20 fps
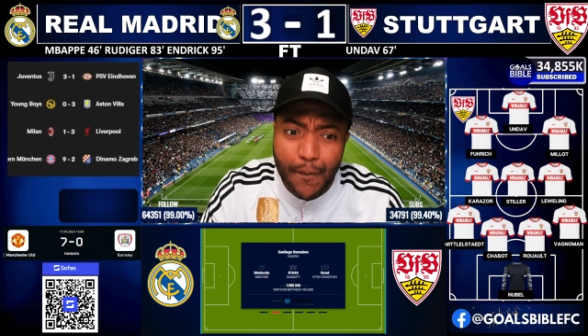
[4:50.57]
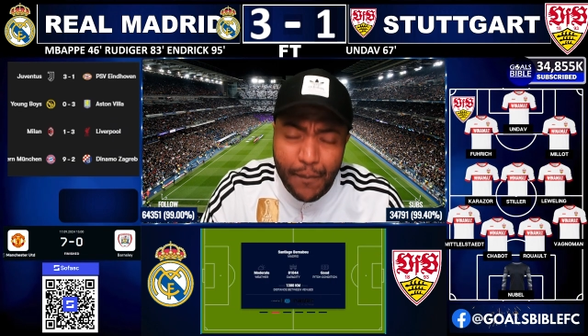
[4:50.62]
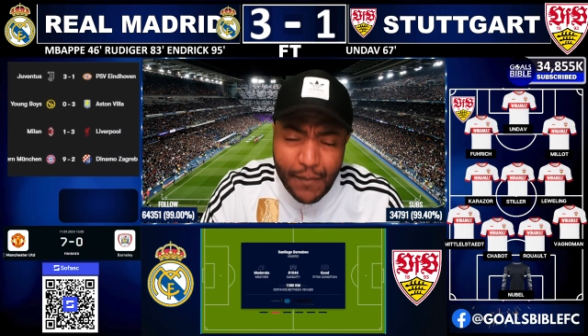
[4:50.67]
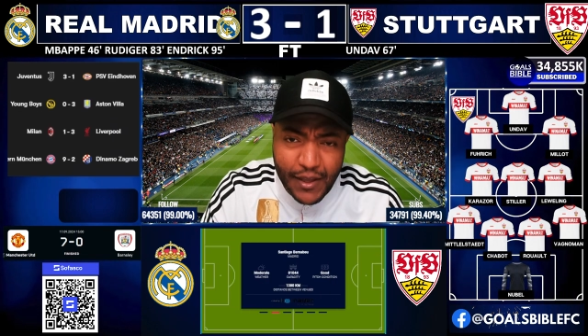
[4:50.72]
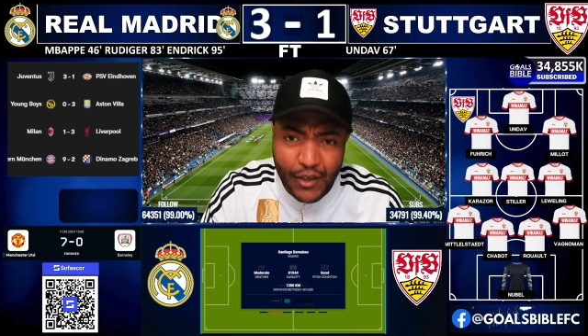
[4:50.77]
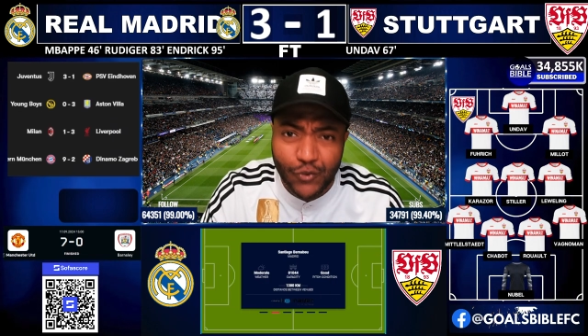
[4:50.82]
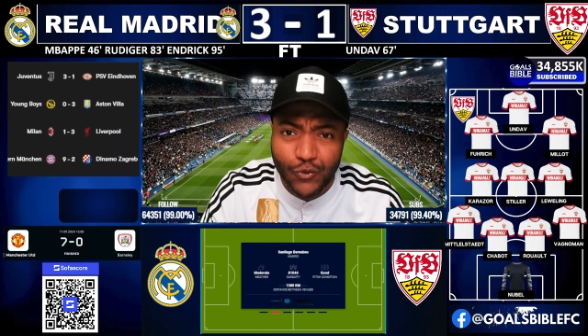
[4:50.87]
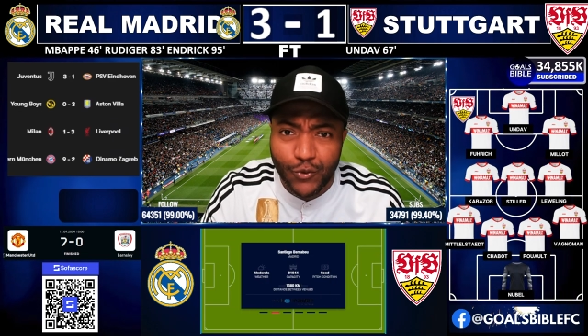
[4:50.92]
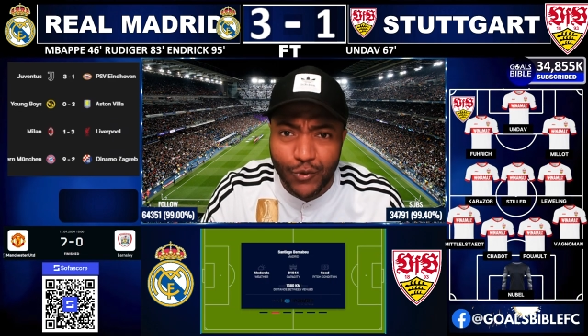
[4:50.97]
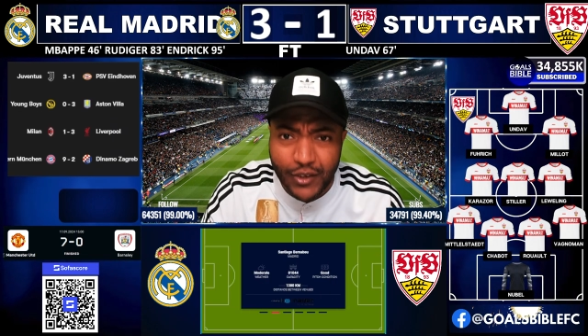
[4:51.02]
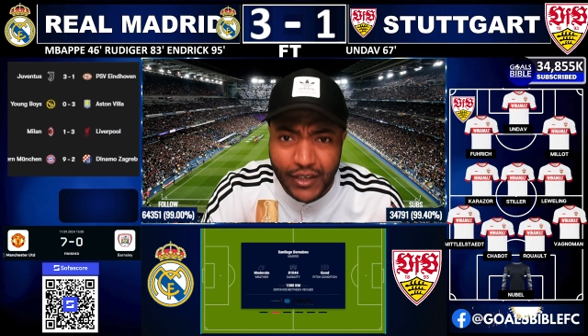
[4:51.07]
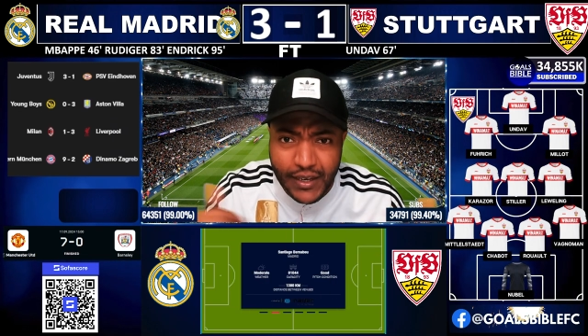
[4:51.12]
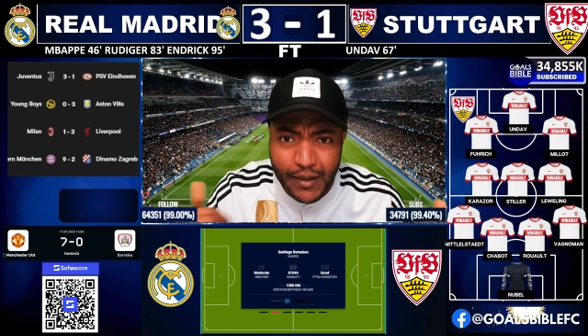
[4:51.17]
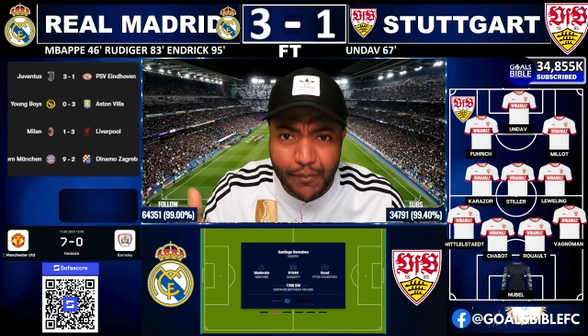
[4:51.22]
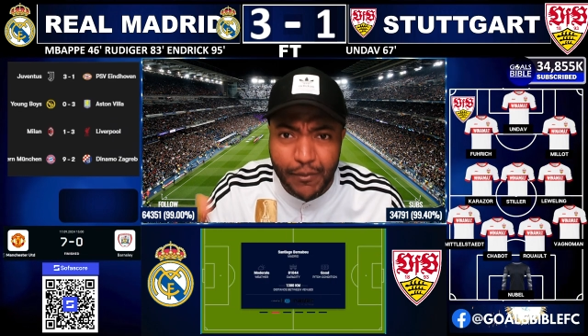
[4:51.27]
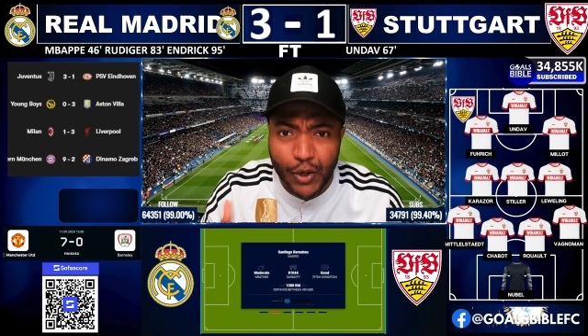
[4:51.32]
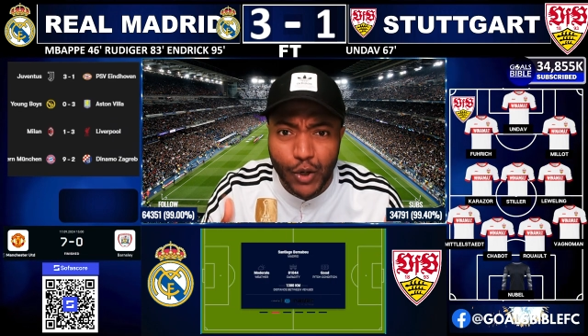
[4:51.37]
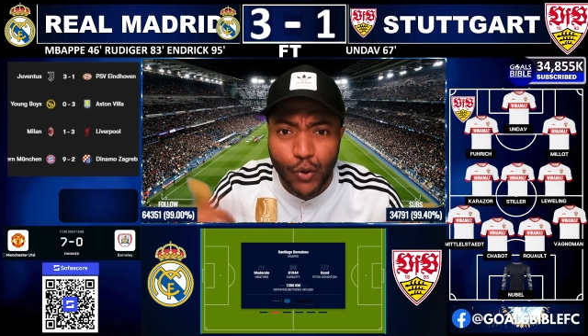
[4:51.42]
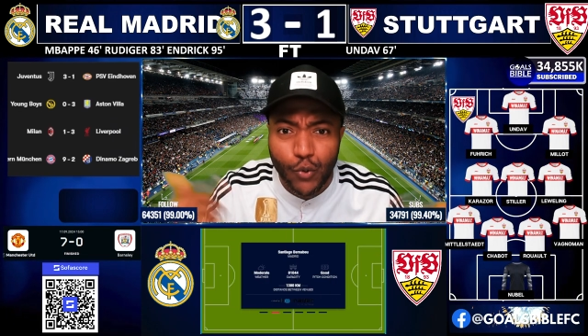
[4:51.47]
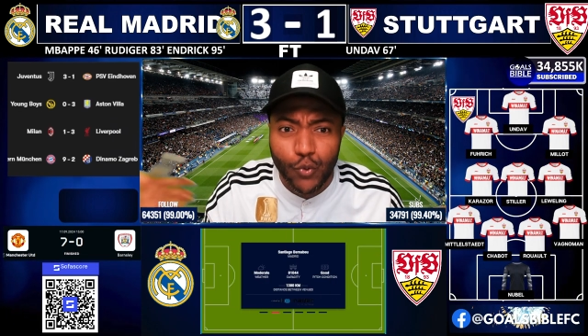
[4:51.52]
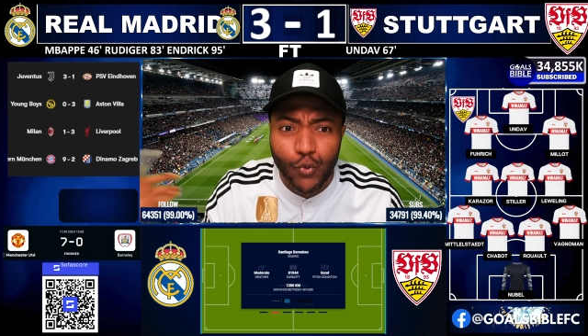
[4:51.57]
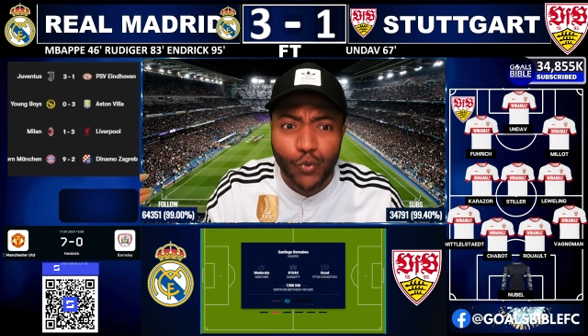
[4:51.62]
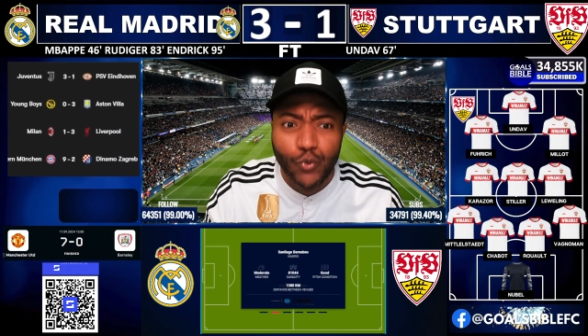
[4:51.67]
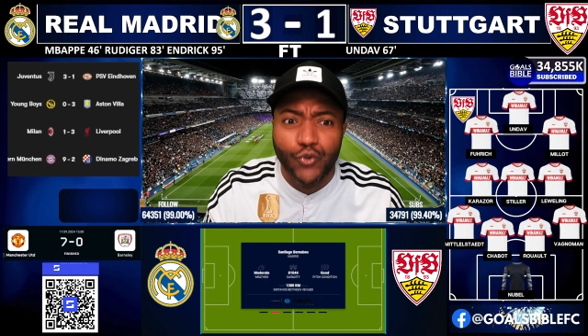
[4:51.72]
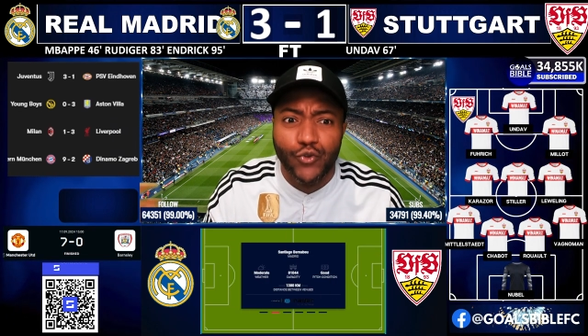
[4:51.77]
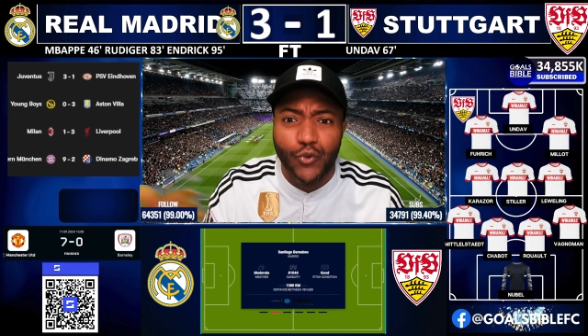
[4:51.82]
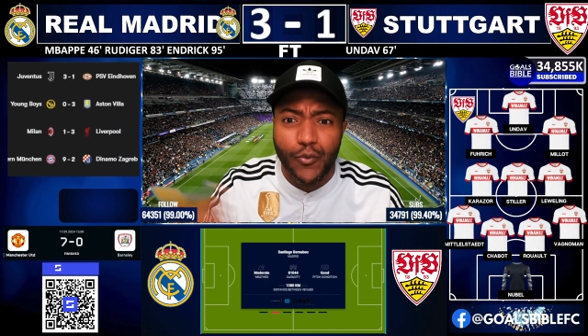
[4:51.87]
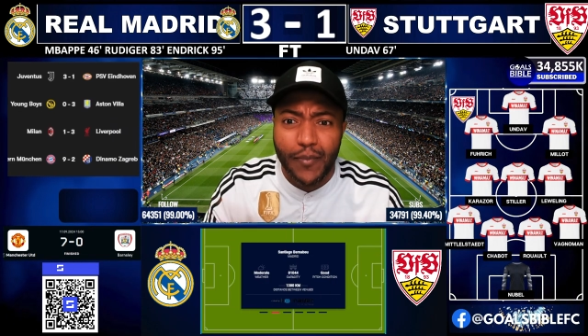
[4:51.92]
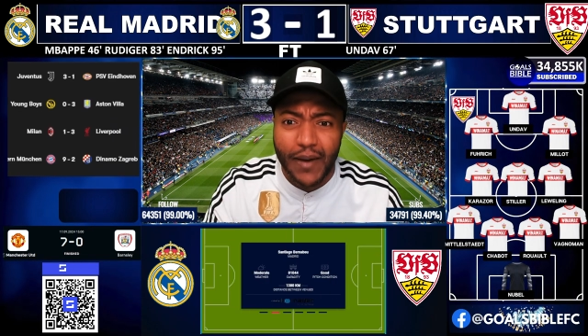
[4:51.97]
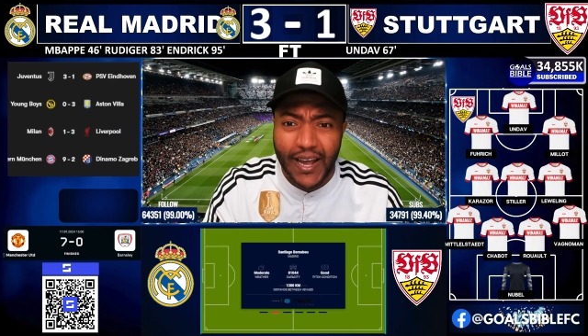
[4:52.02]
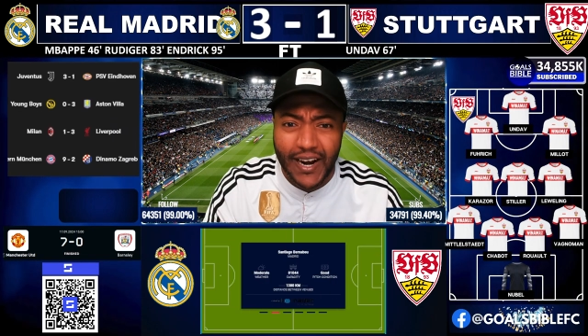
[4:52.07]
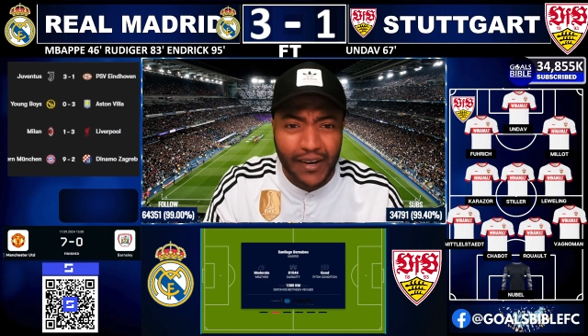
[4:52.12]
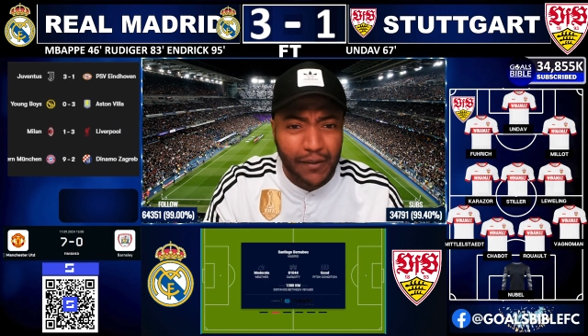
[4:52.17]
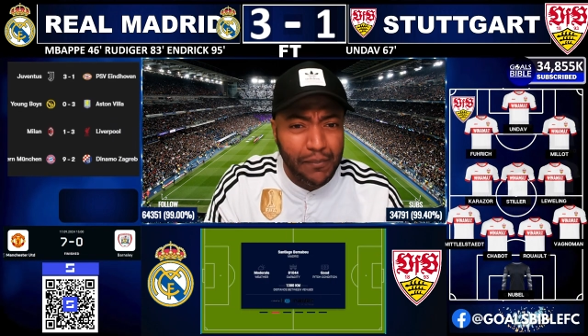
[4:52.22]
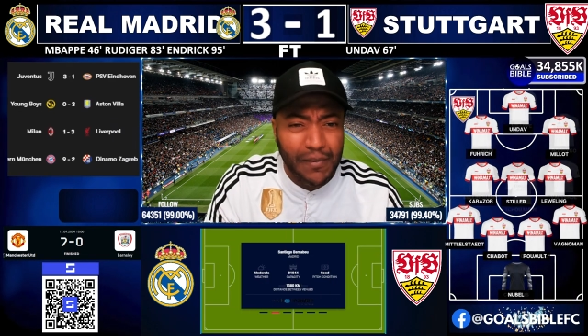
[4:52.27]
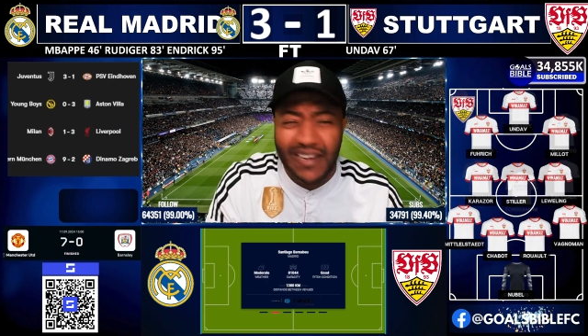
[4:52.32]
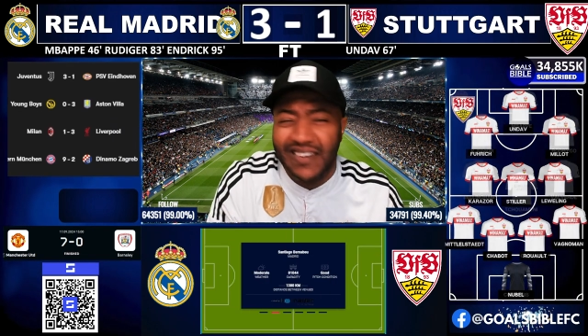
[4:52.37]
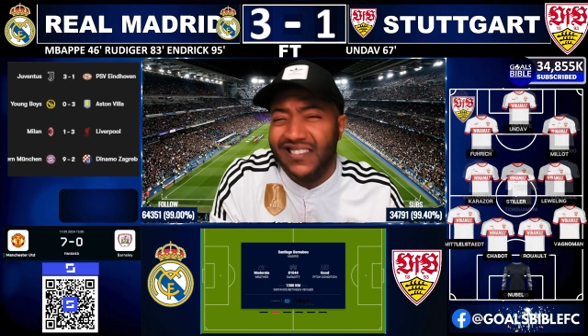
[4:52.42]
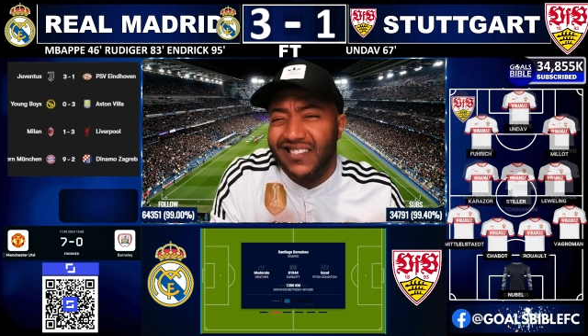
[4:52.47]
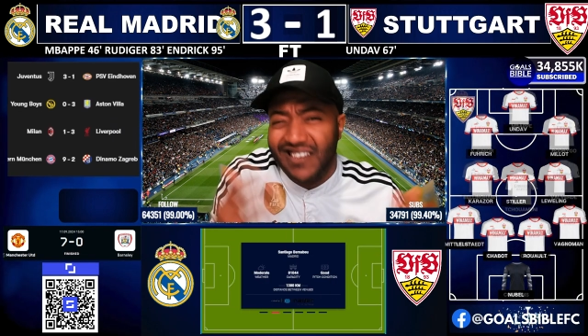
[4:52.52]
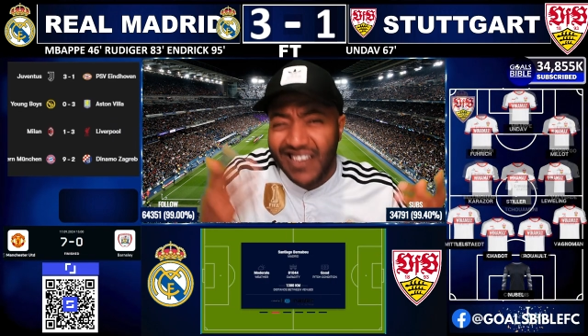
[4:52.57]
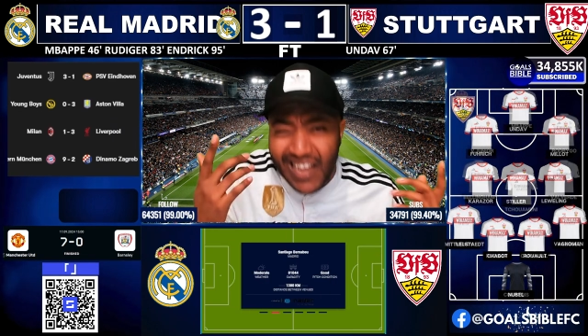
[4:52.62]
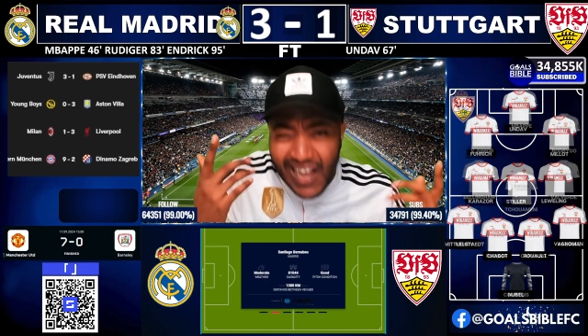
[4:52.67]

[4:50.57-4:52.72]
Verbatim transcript: make sure you let me know who's your man of the match.